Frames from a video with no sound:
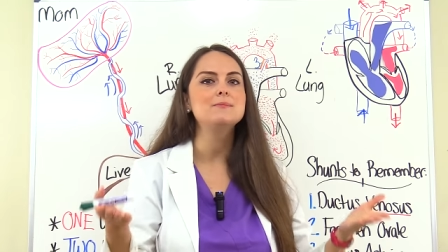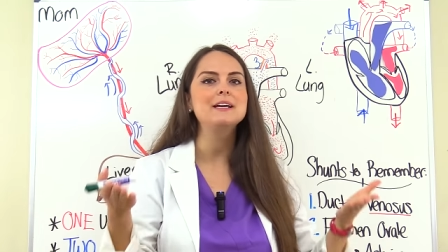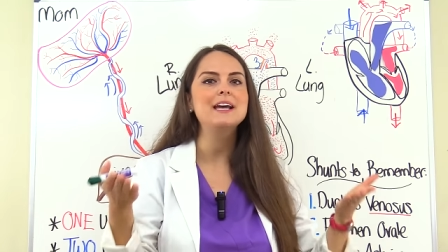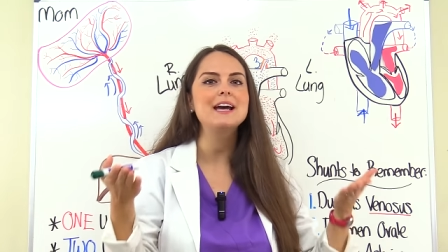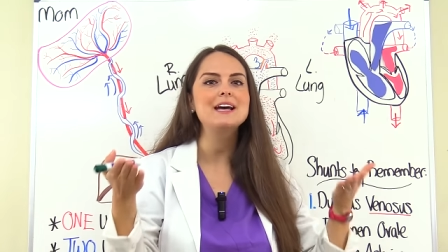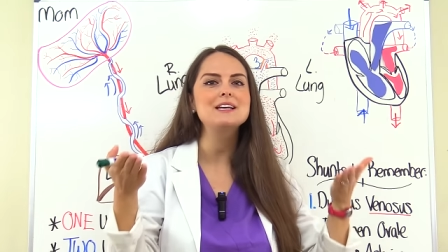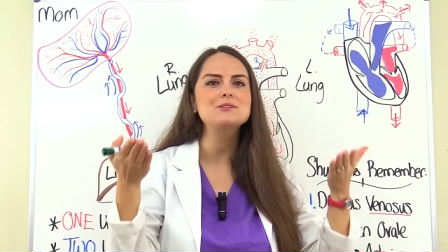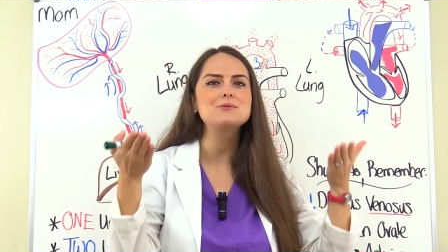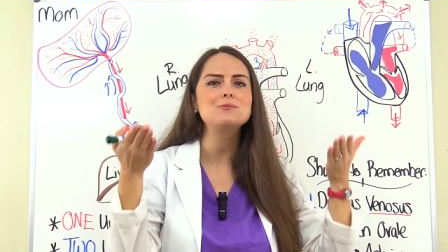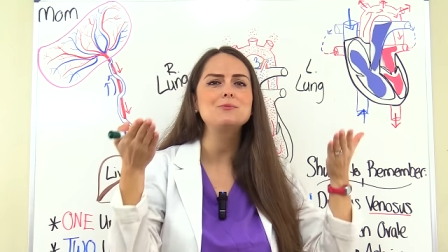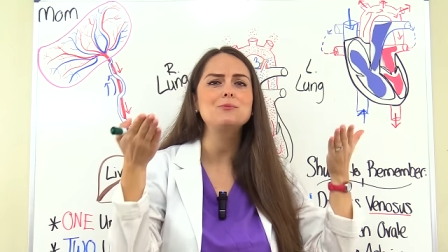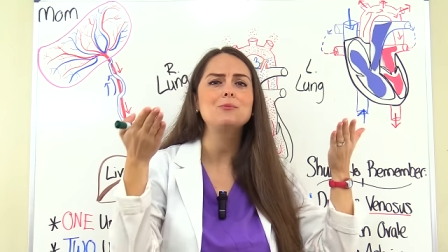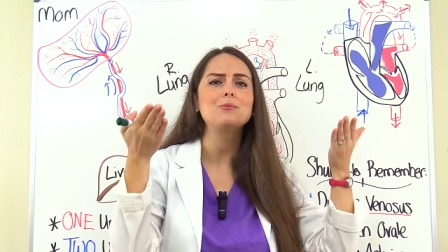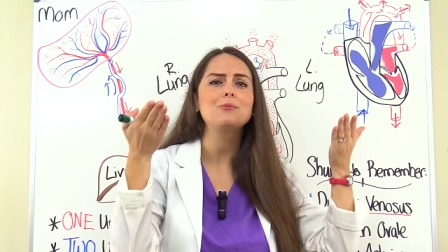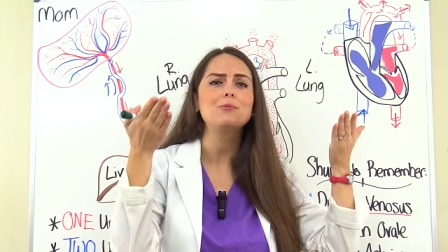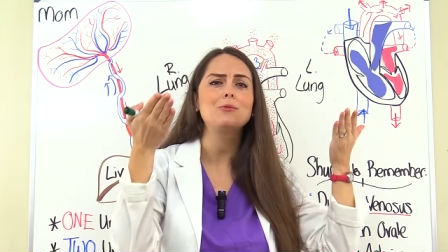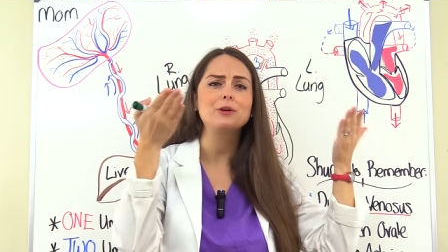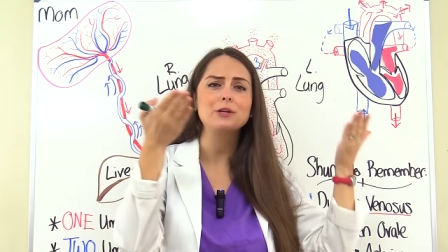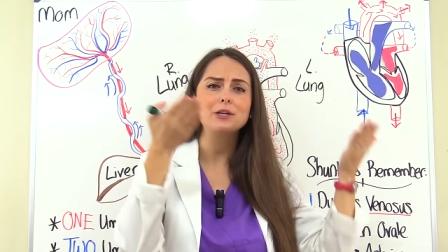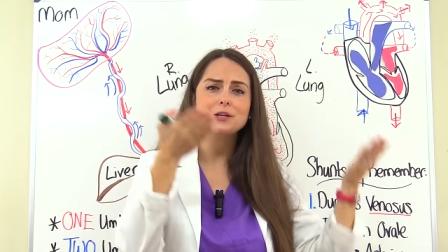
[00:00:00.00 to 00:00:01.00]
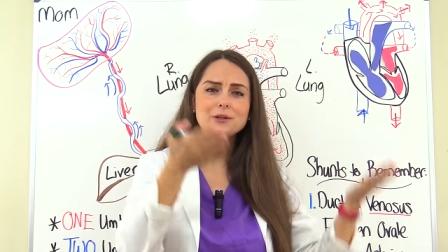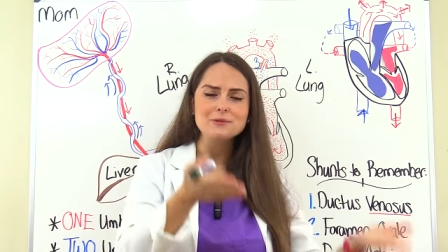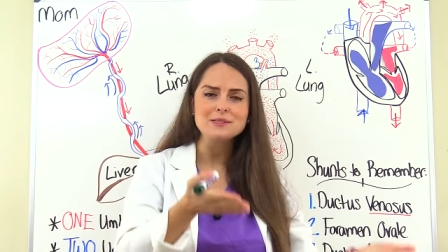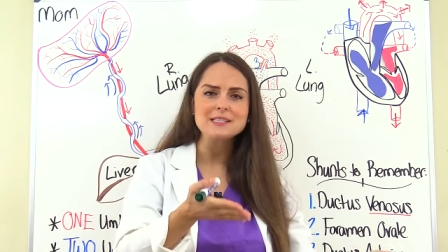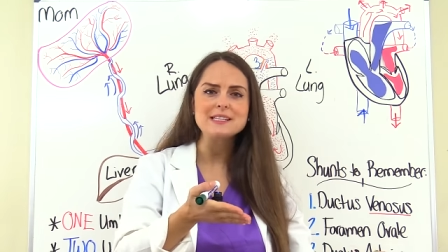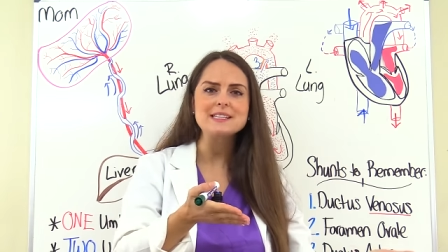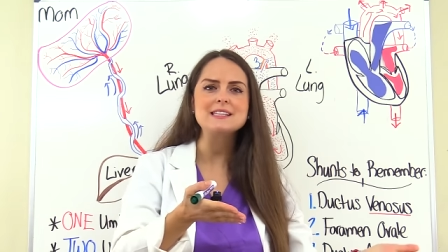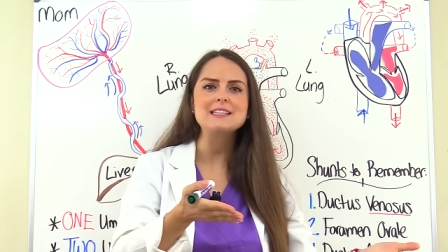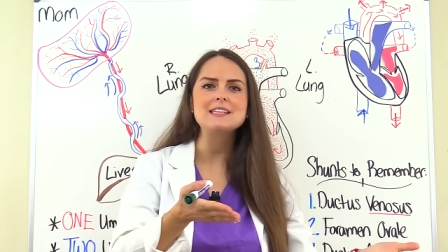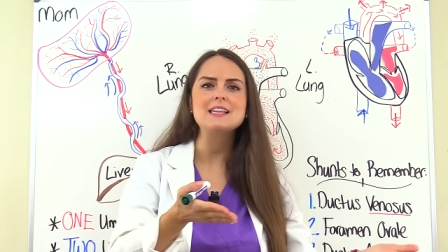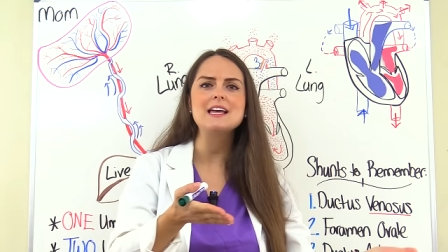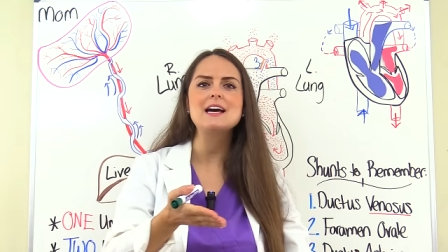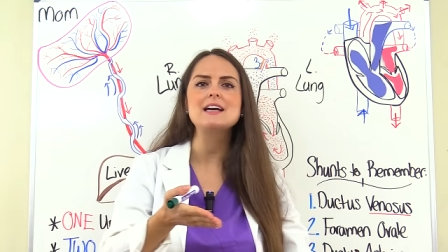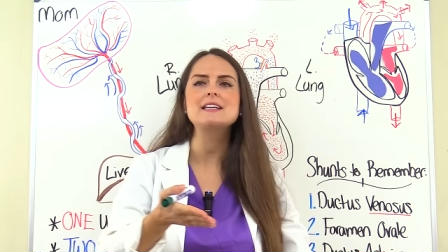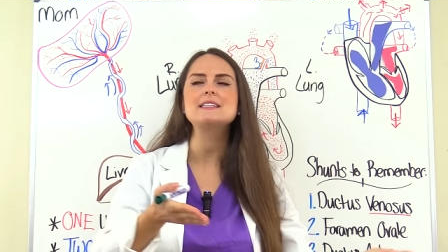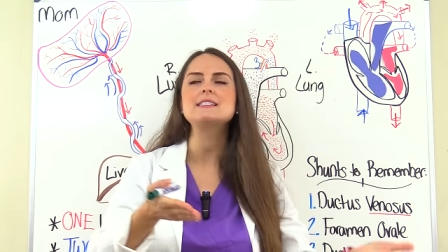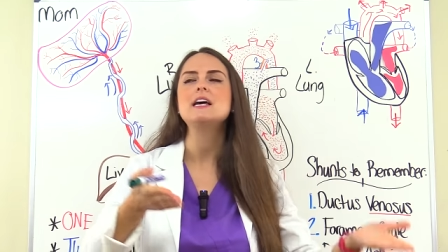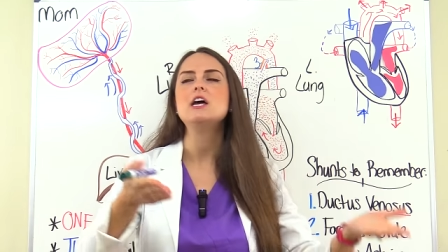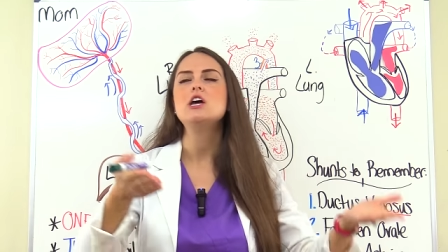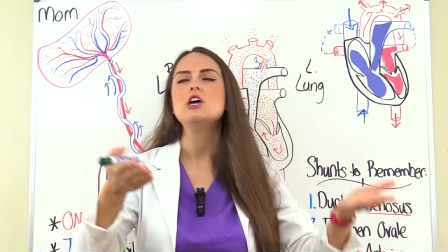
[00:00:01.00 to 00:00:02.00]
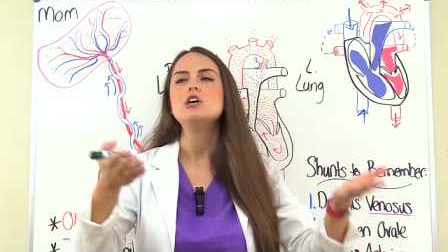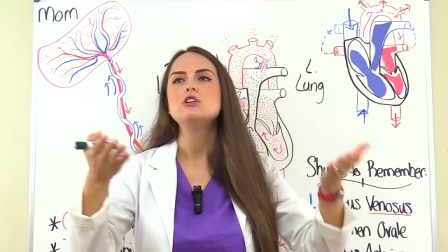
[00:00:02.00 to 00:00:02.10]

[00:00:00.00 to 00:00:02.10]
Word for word: because we're using the lungs,